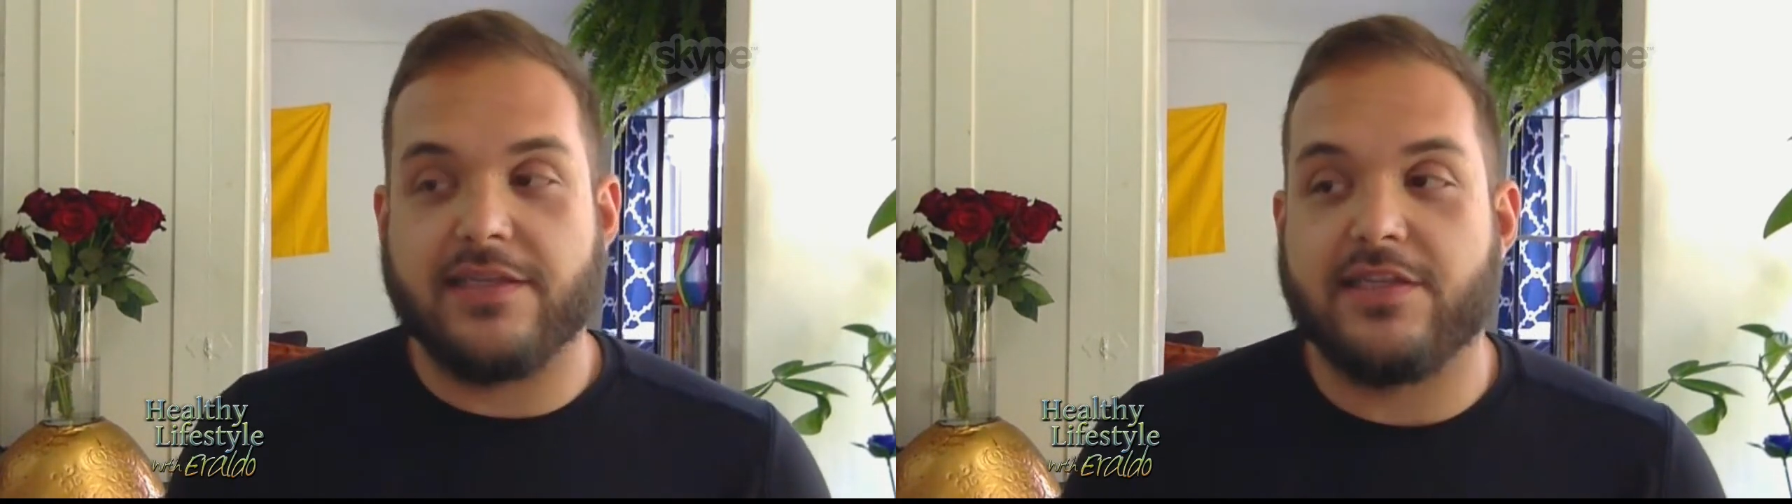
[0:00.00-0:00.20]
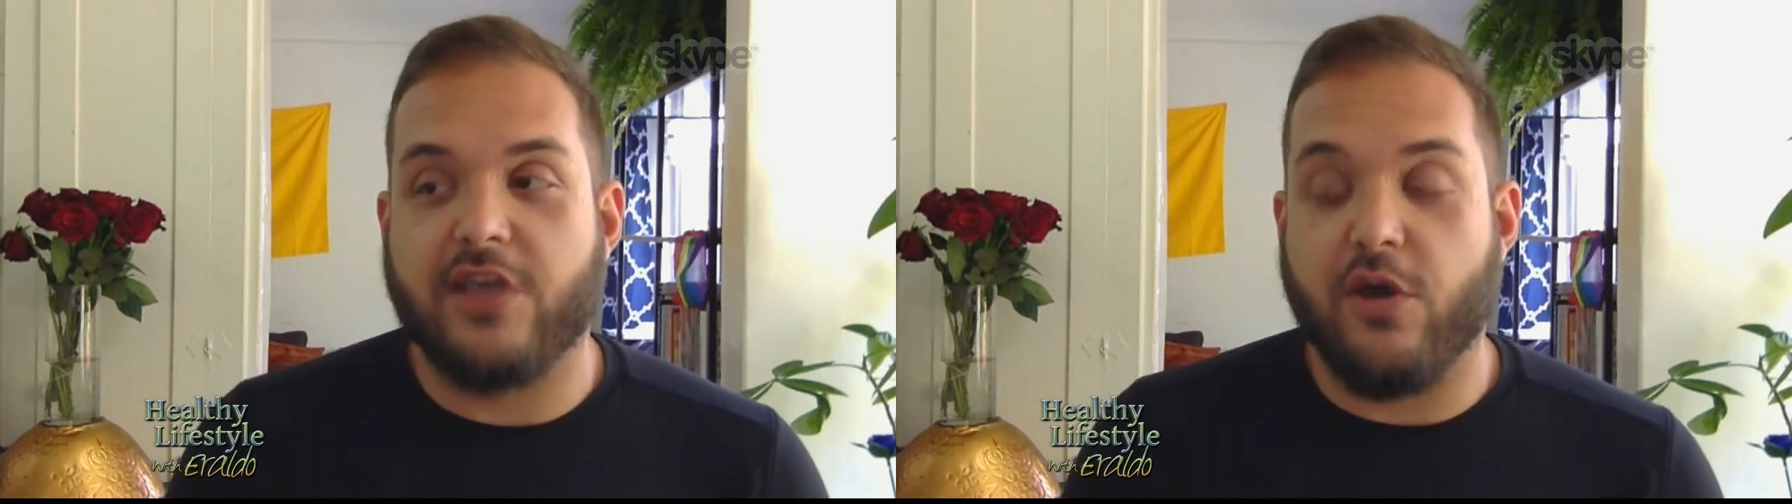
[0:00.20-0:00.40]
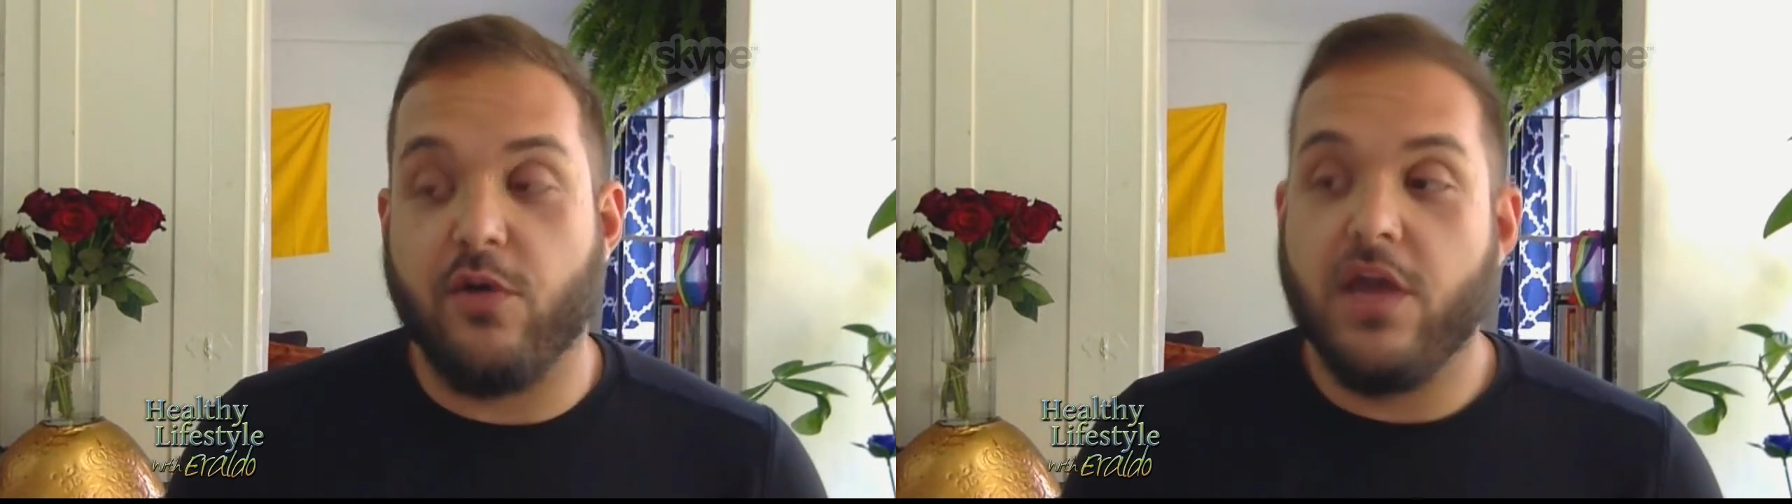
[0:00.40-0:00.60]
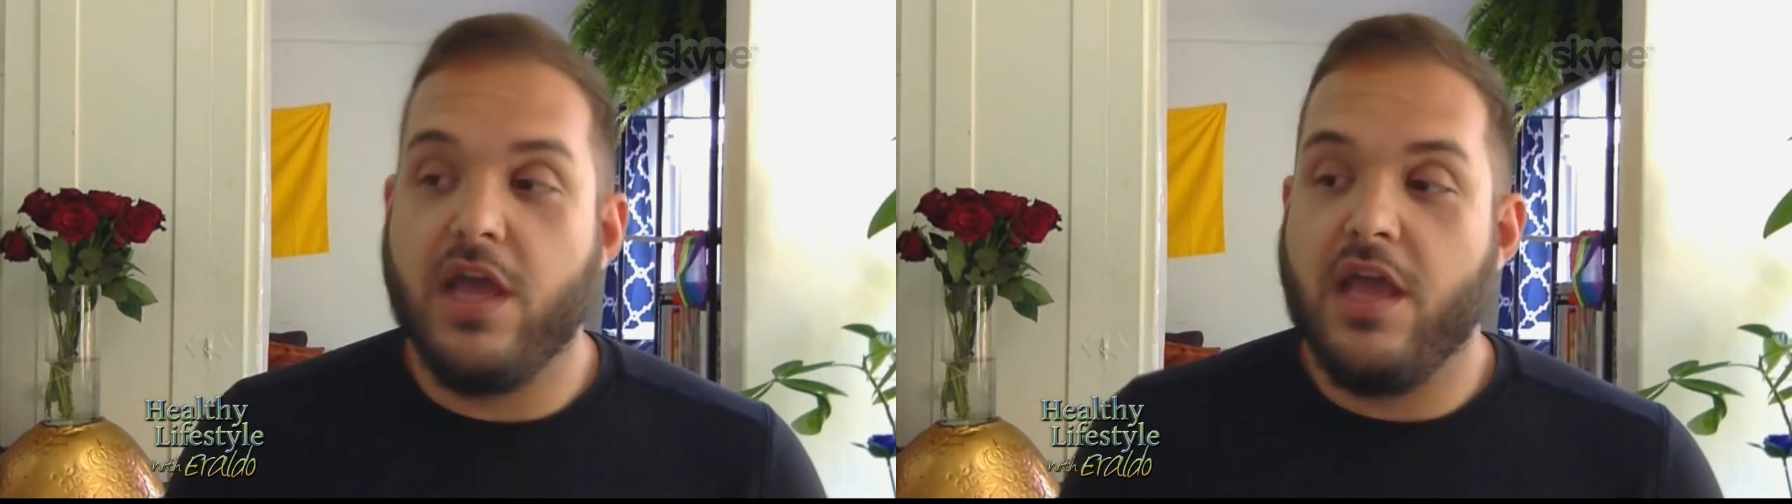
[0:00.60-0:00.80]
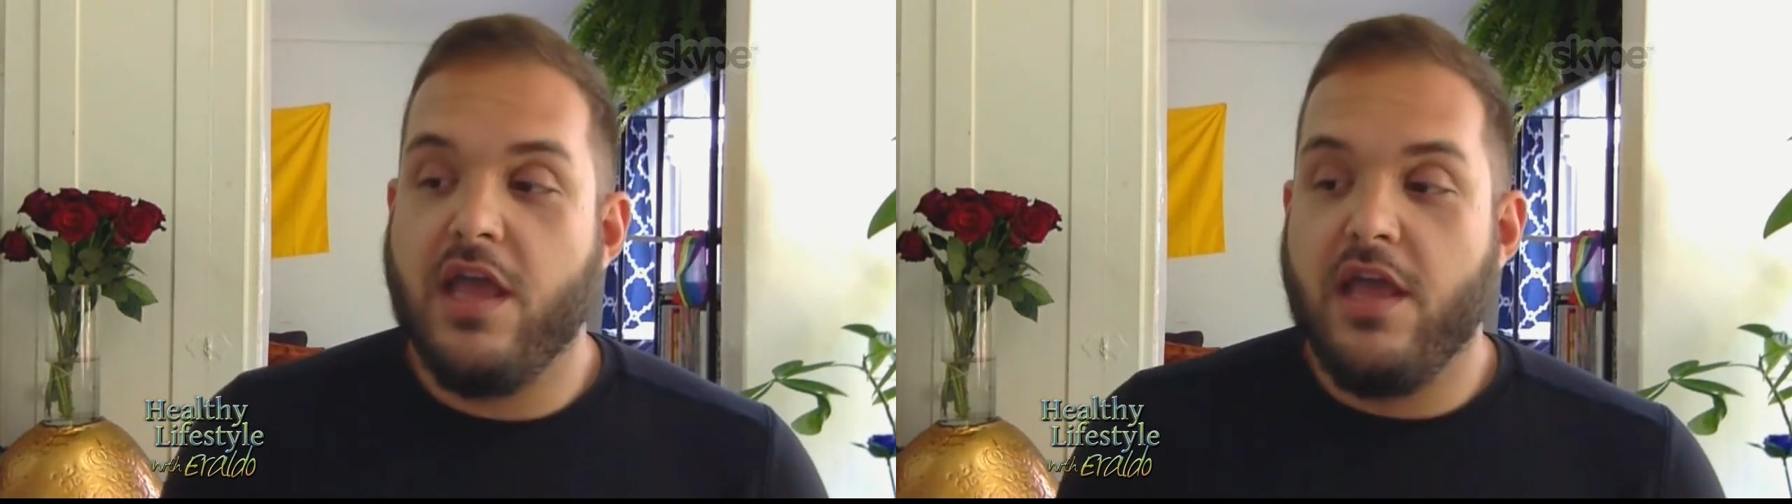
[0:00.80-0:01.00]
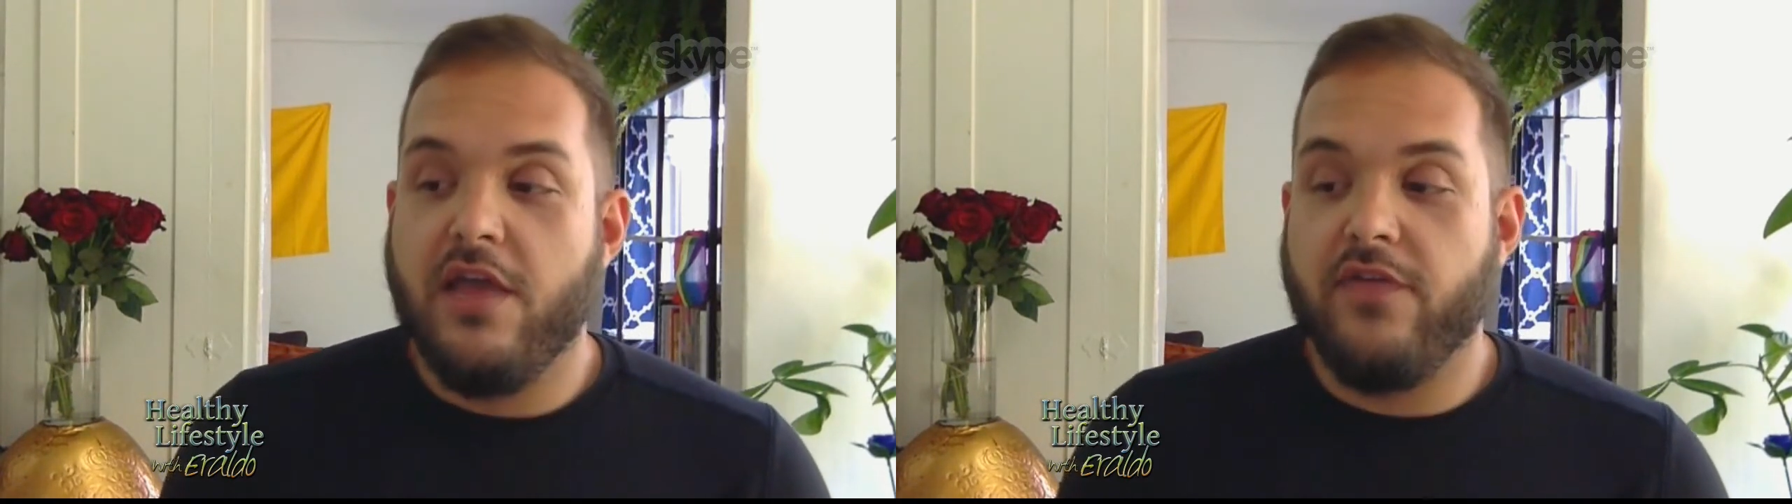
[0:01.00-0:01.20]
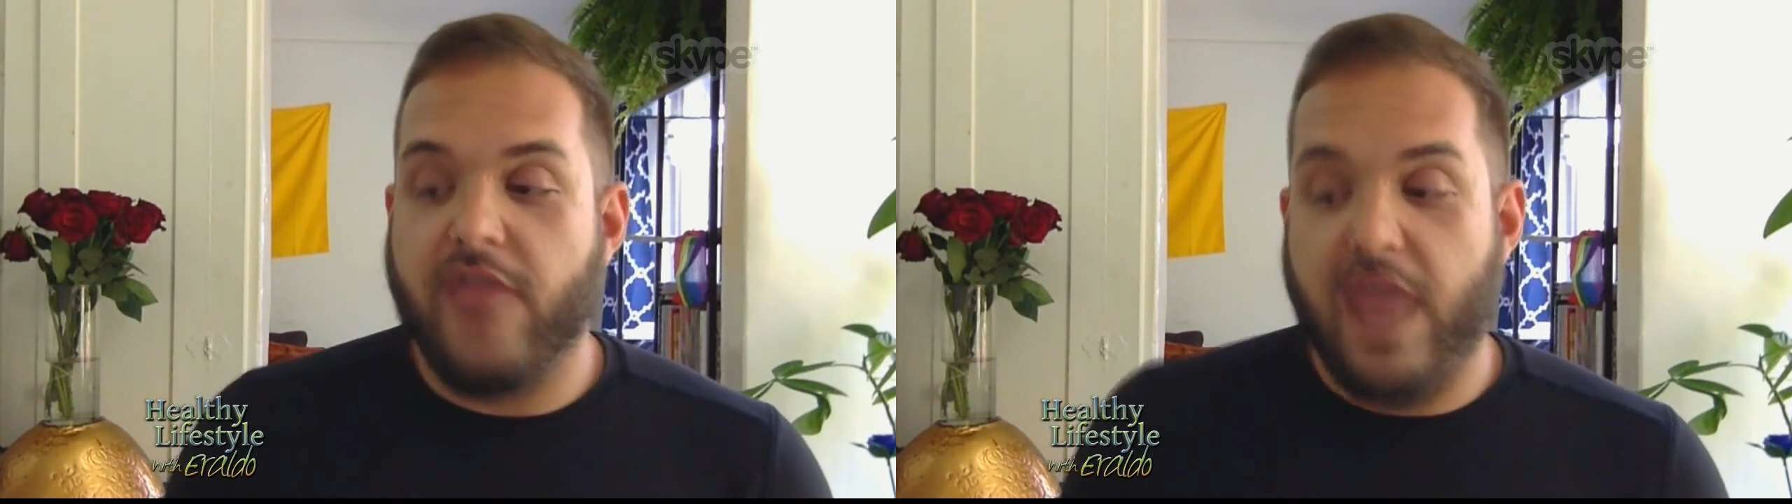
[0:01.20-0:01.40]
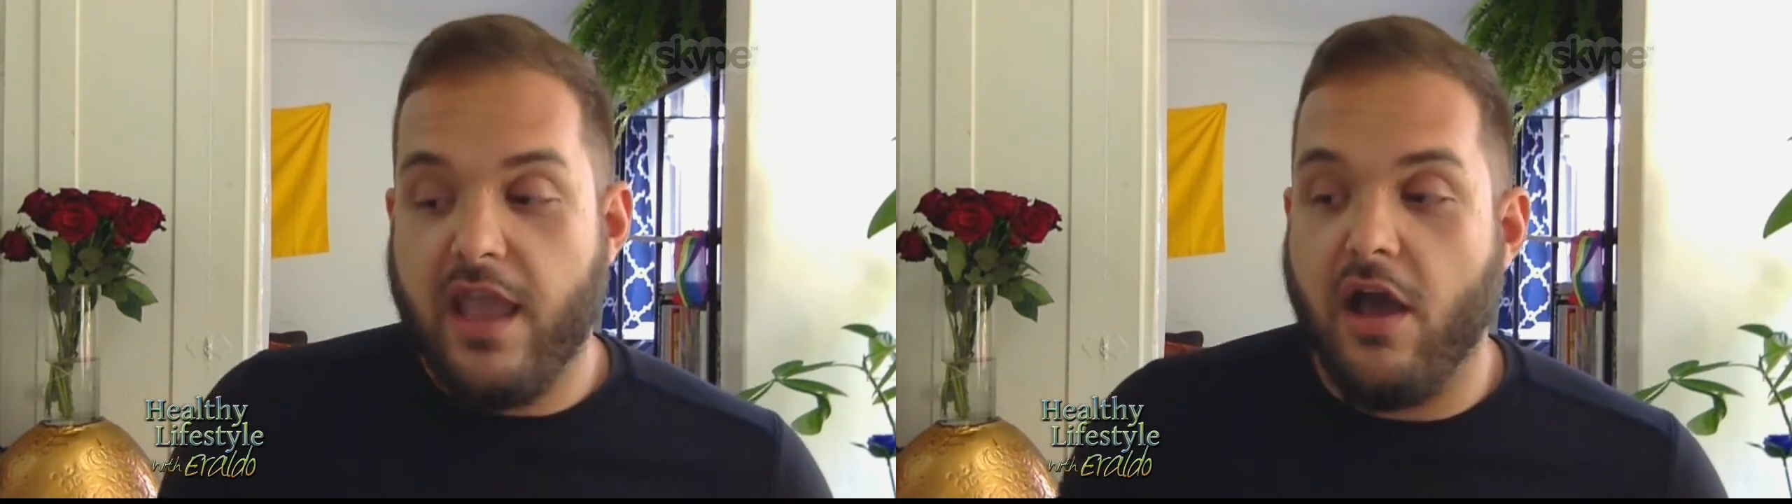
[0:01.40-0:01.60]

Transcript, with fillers: And so they